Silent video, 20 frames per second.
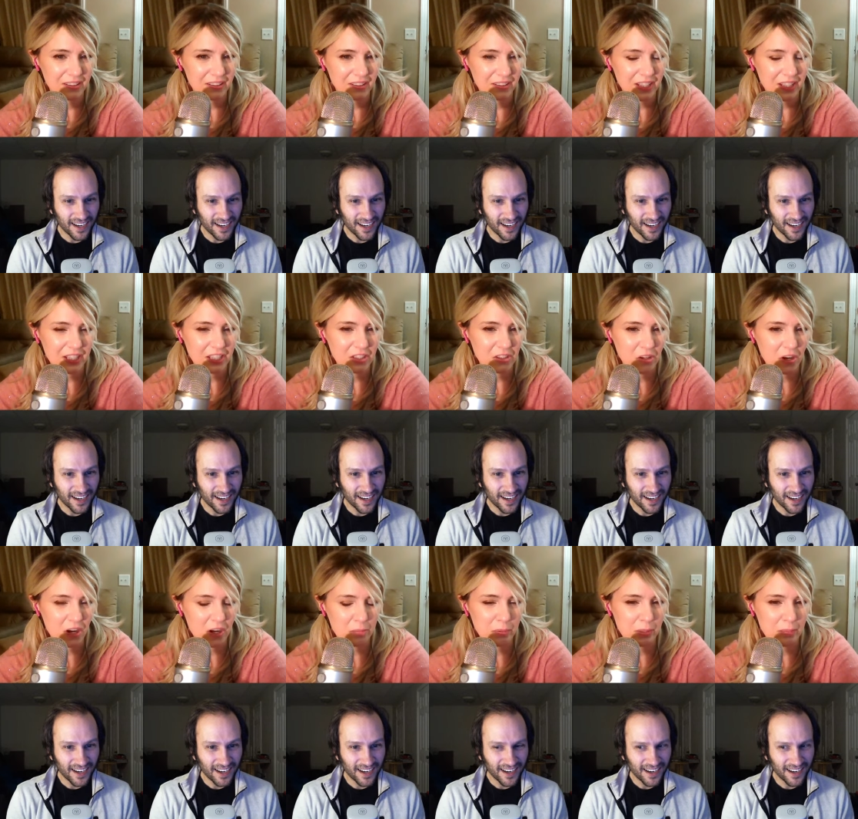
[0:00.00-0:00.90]
Speaker 1: Like you
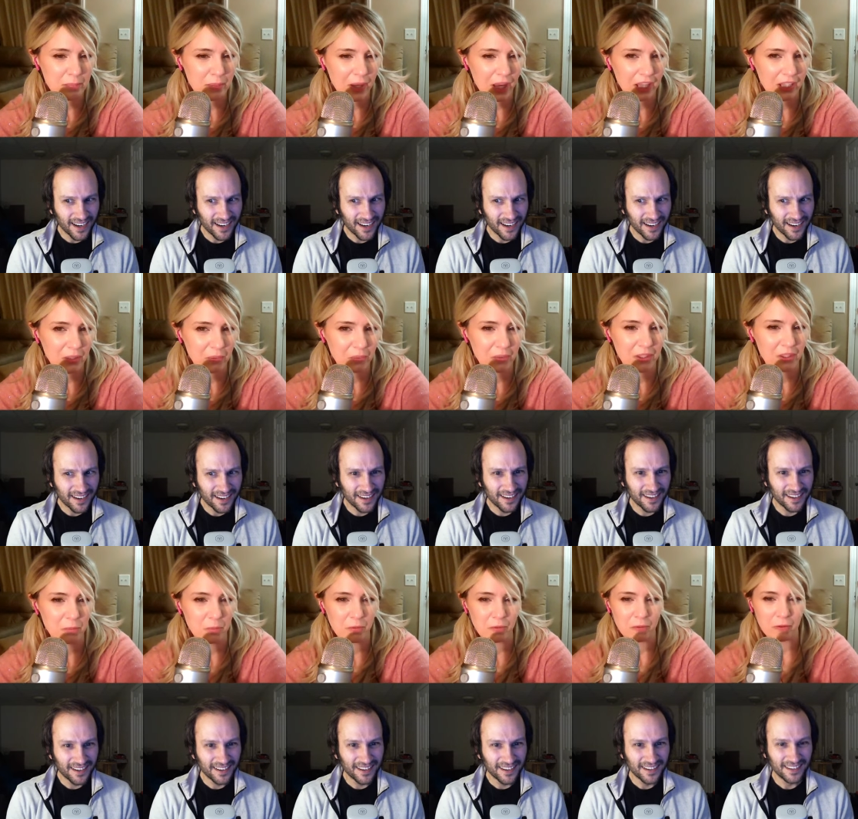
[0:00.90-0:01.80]
know, I played Pilot
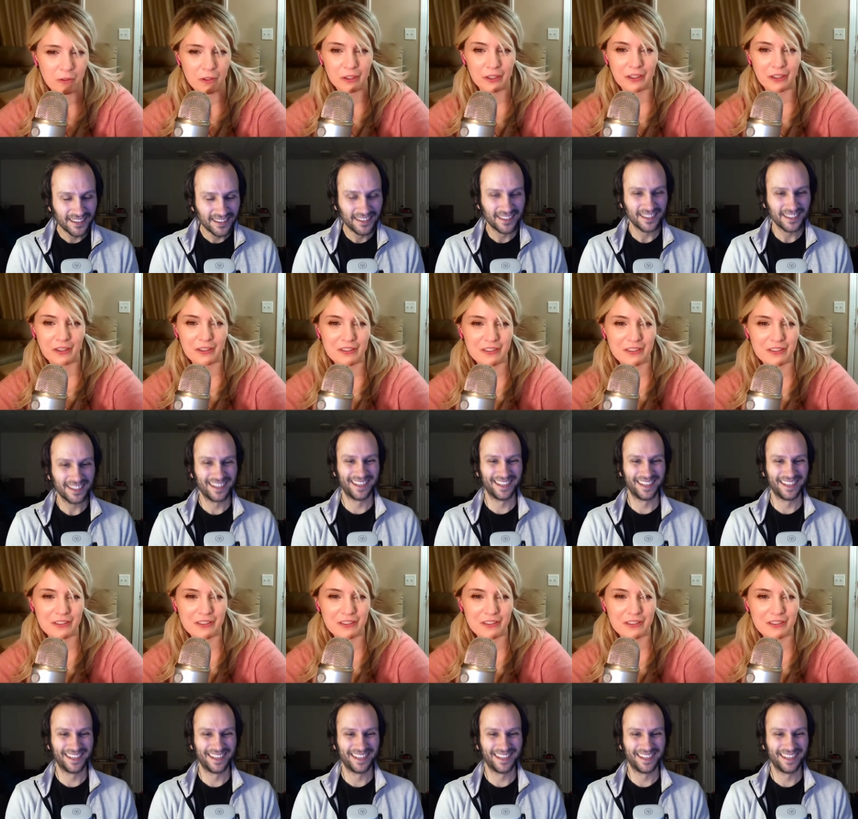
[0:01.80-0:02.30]
Wings before, you know,